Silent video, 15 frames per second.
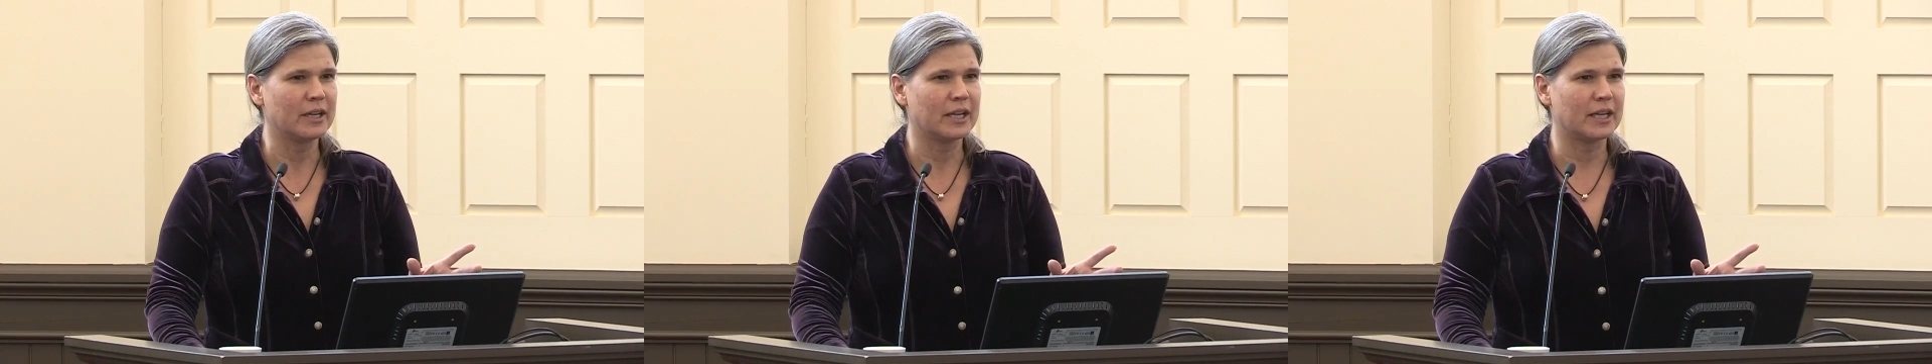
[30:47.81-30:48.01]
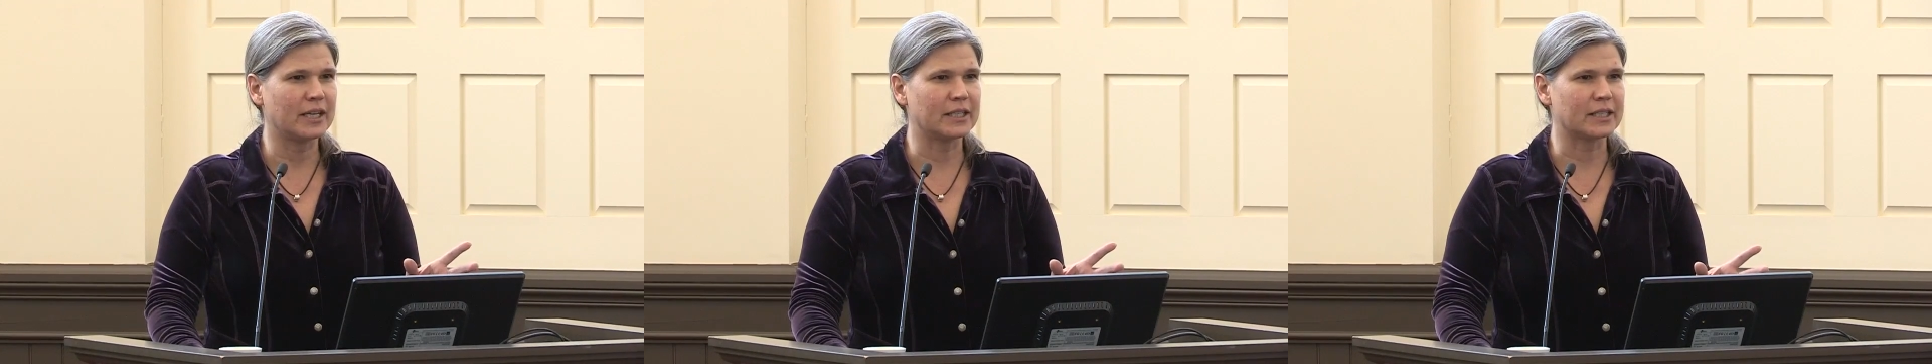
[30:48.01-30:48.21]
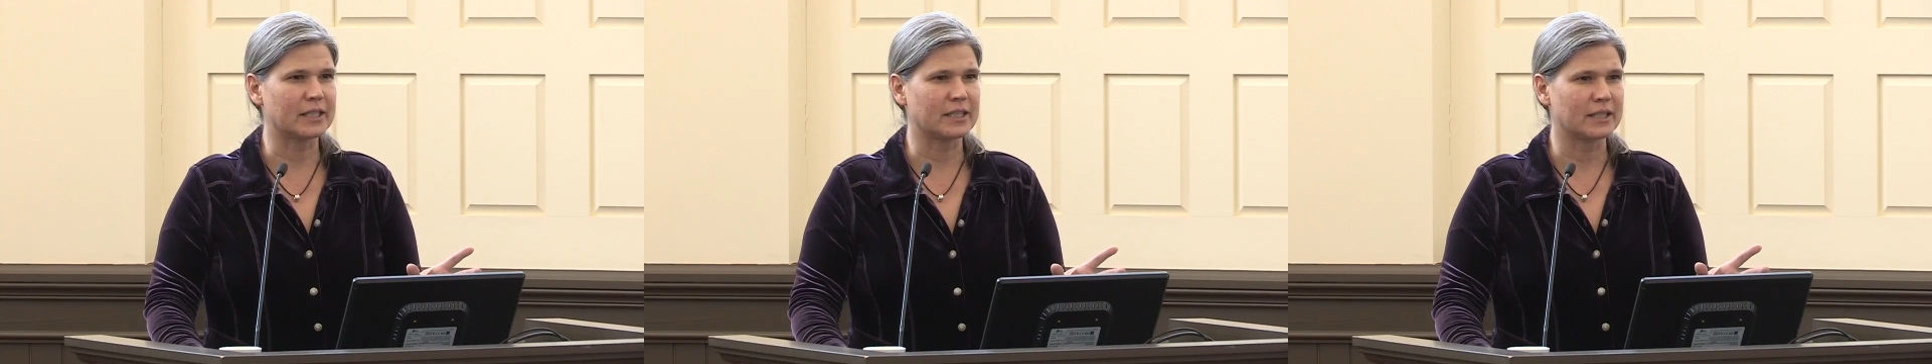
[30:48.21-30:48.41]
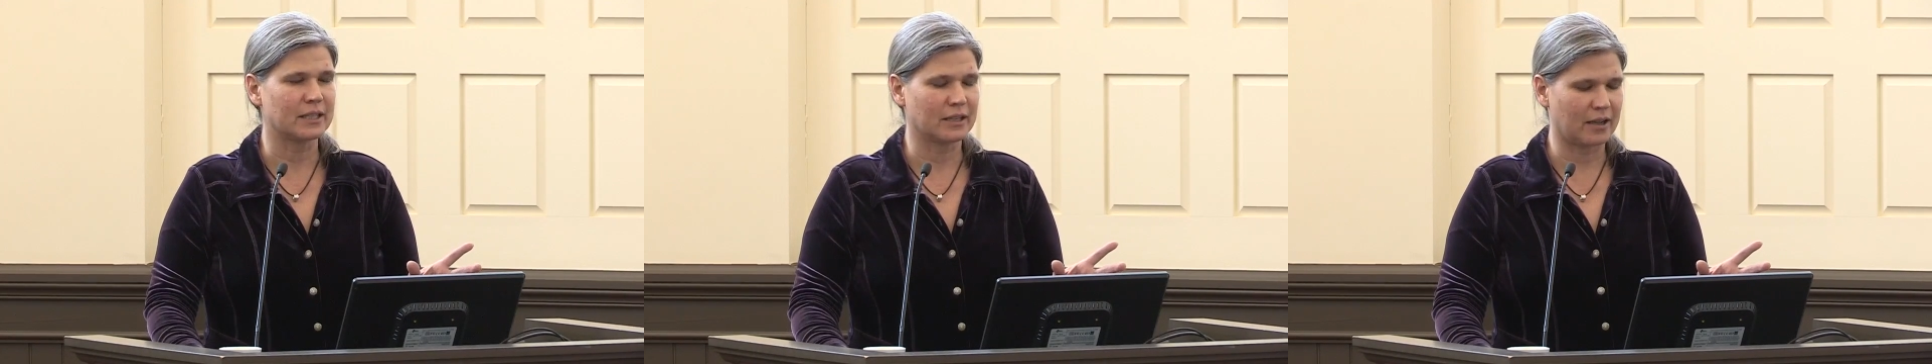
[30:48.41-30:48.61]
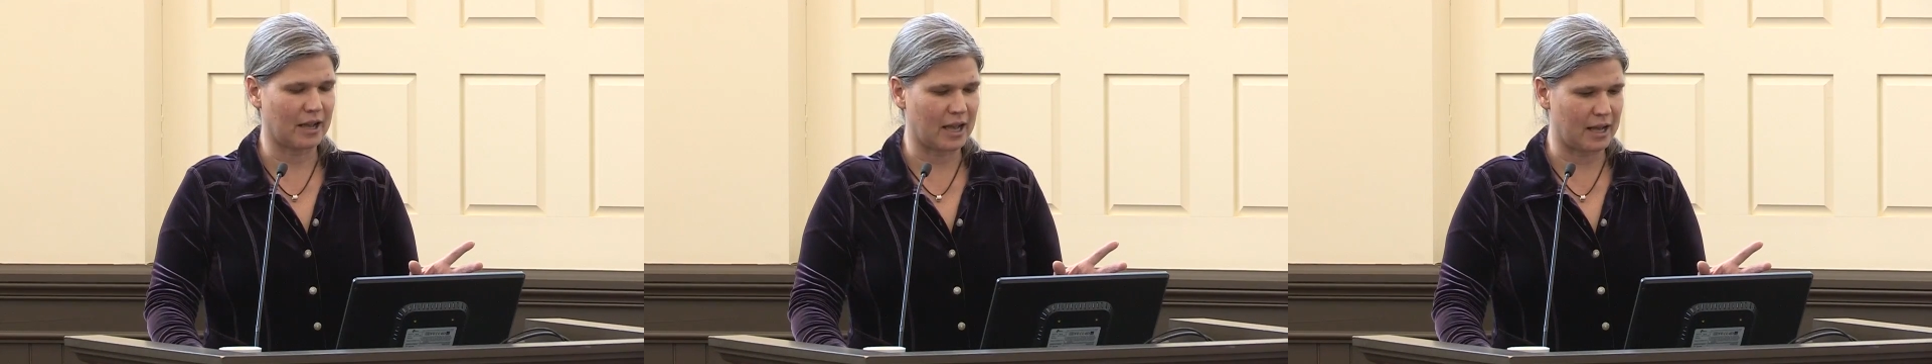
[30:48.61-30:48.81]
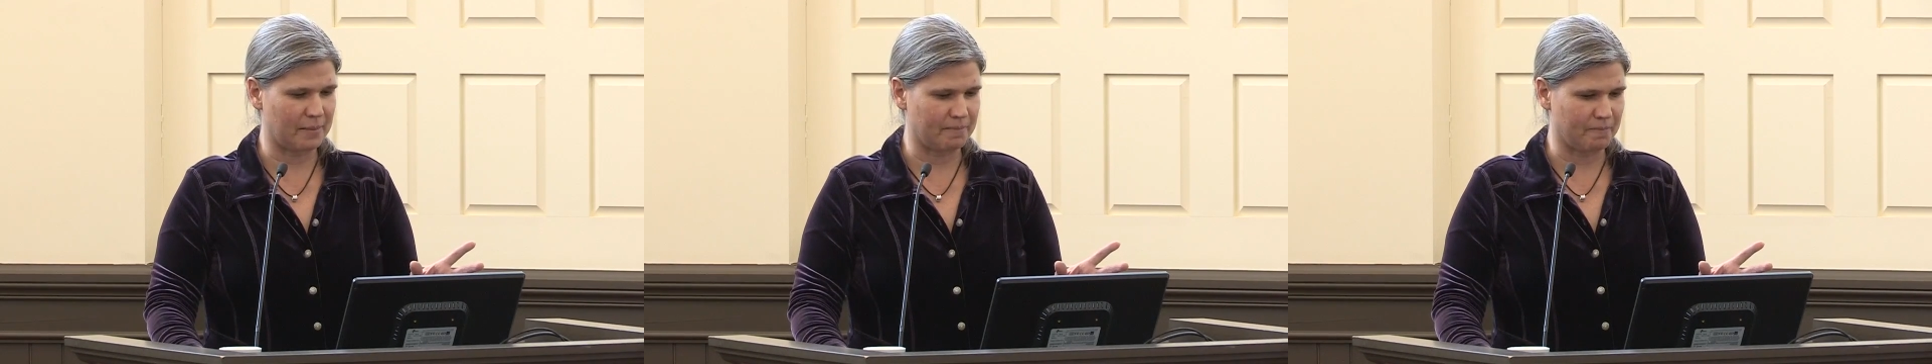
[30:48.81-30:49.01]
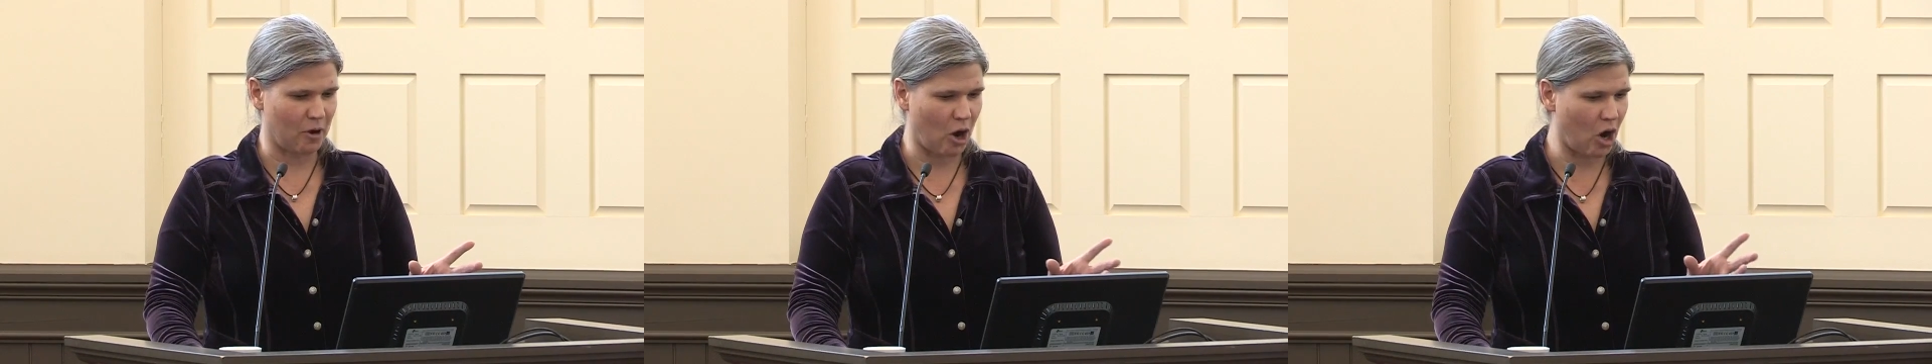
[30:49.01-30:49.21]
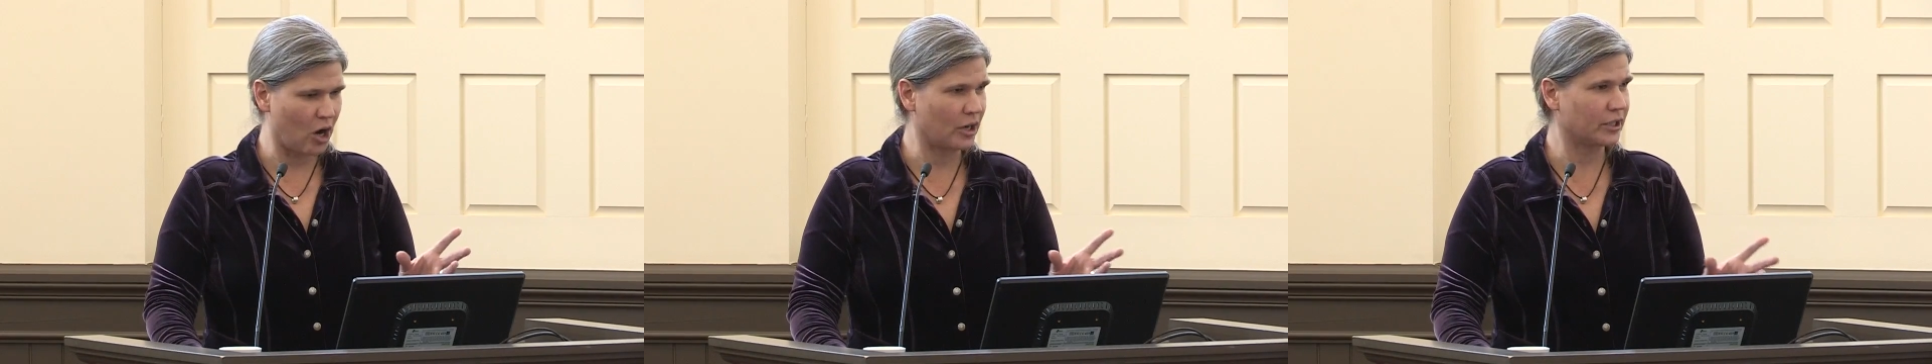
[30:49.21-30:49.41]
it's um,
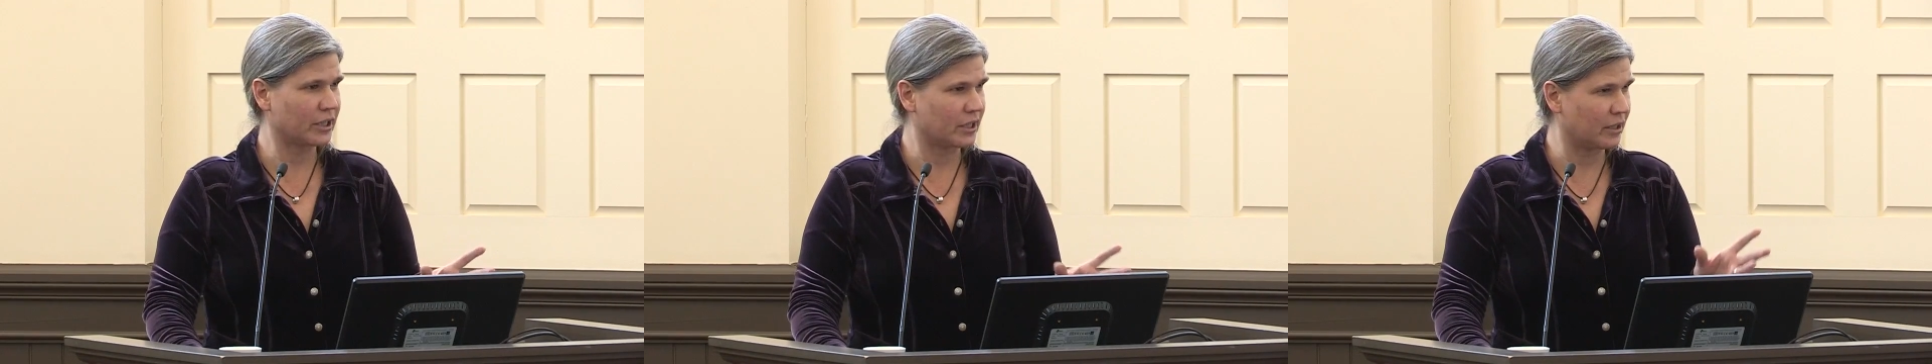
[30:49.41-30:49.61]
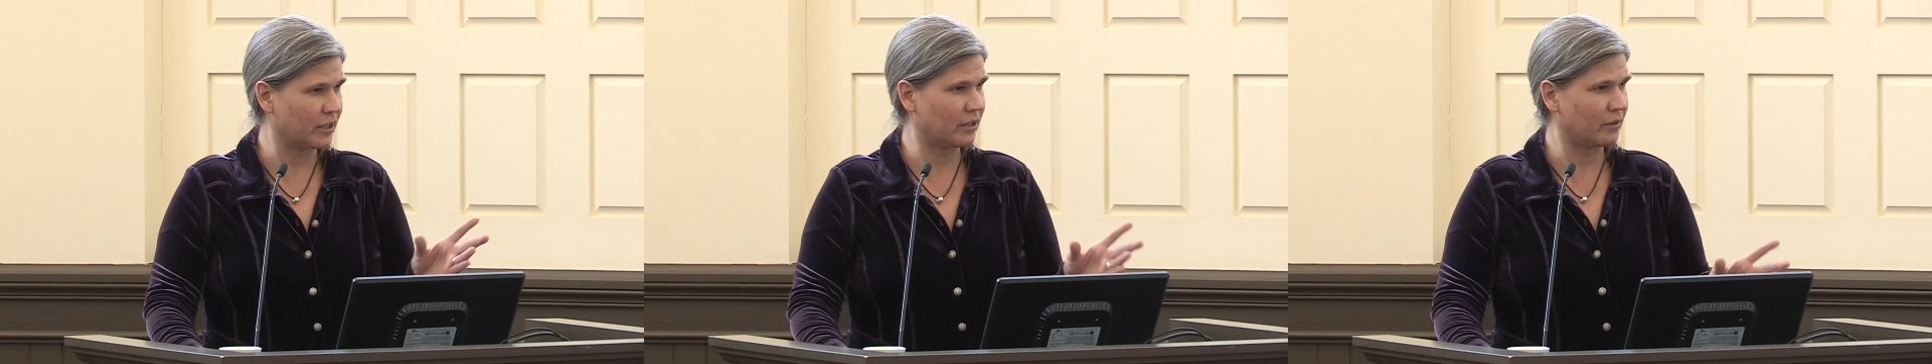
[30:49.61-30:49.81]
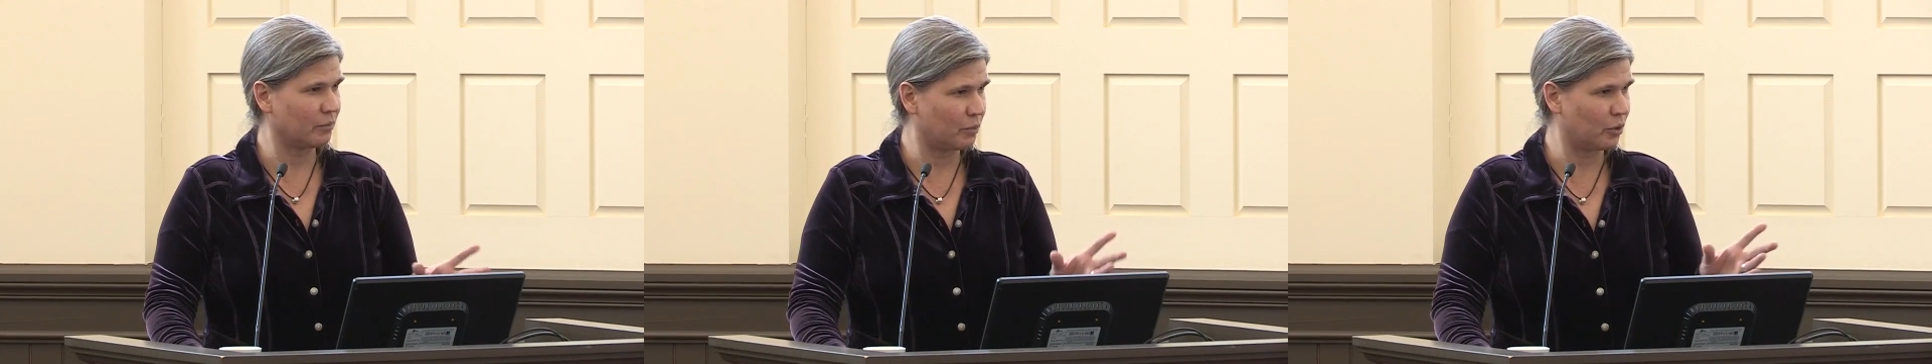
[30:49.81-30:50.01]
hard to